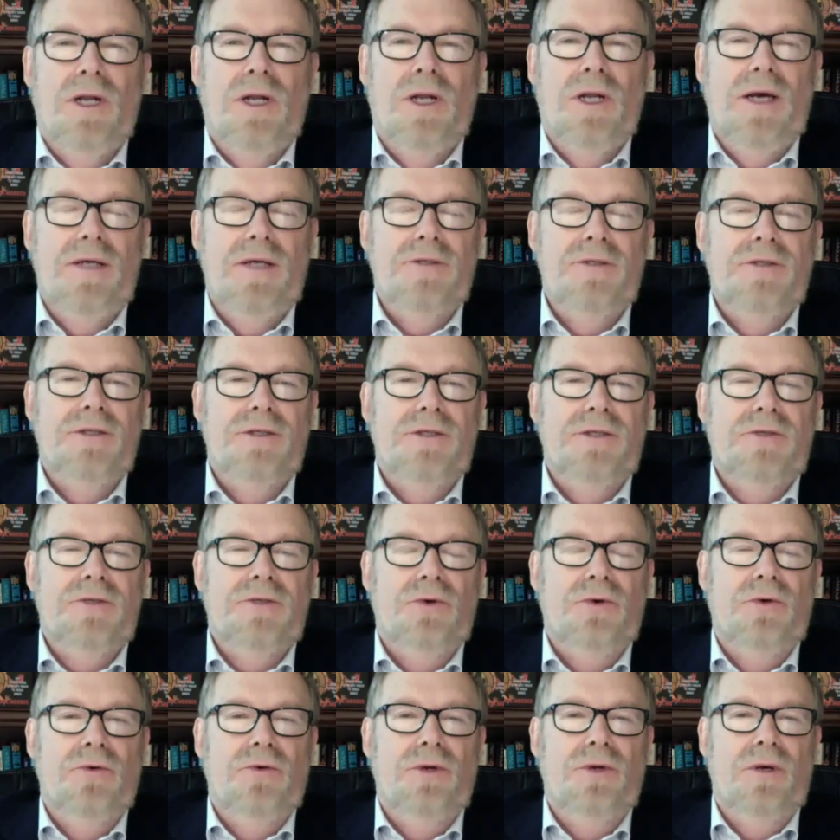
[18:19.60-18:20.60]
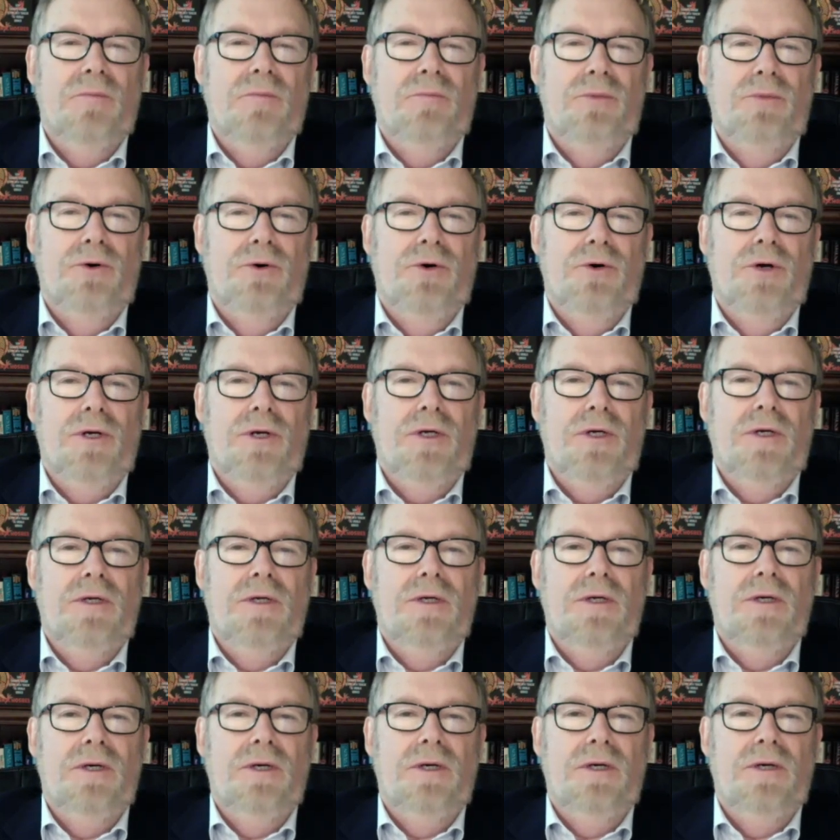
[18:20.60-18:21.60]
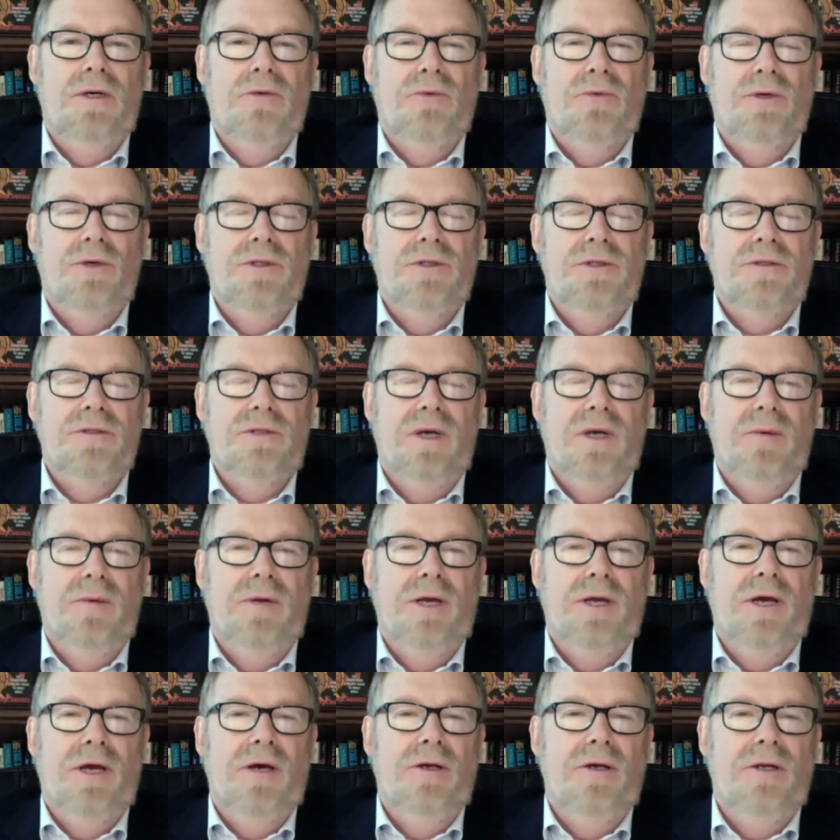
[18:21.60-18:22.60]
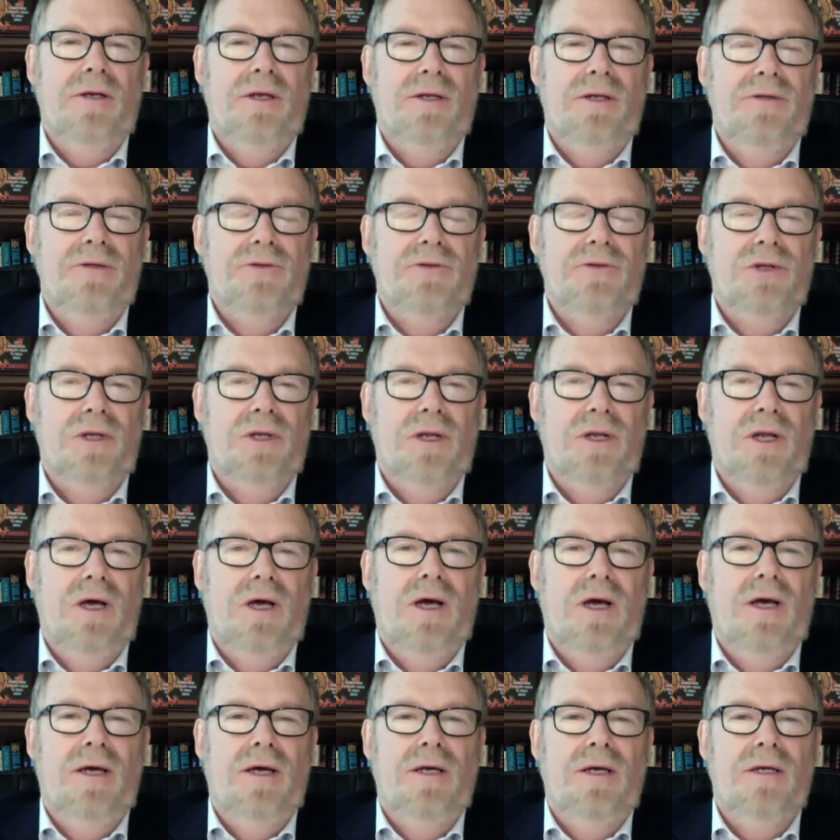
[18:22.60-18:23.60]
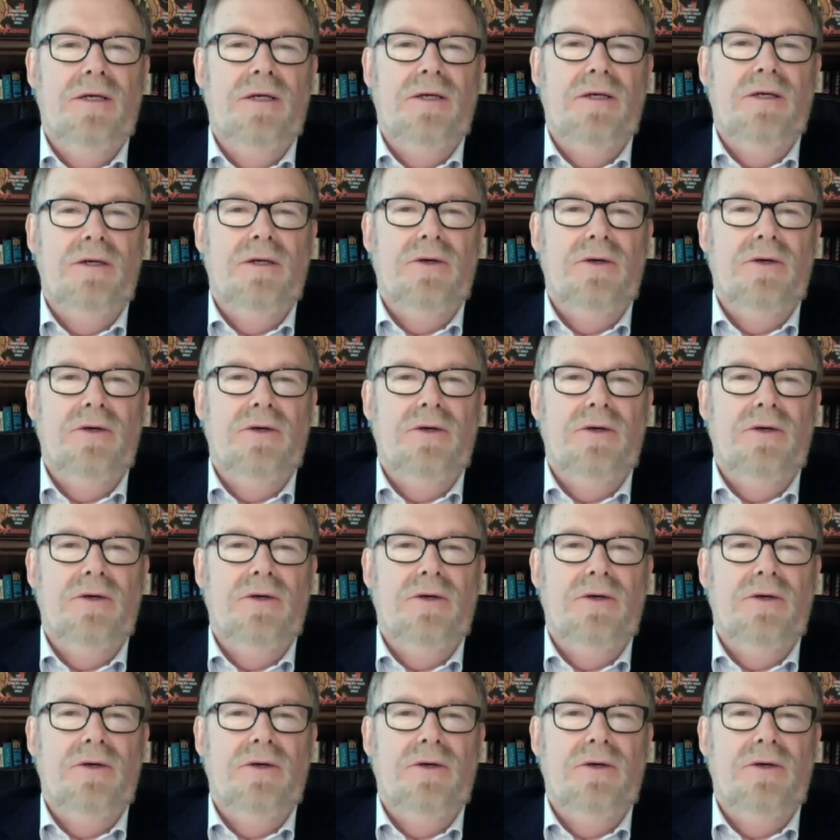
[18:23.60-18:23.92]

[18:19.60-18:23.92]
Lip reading: I just wrote a book, which is coming out in July,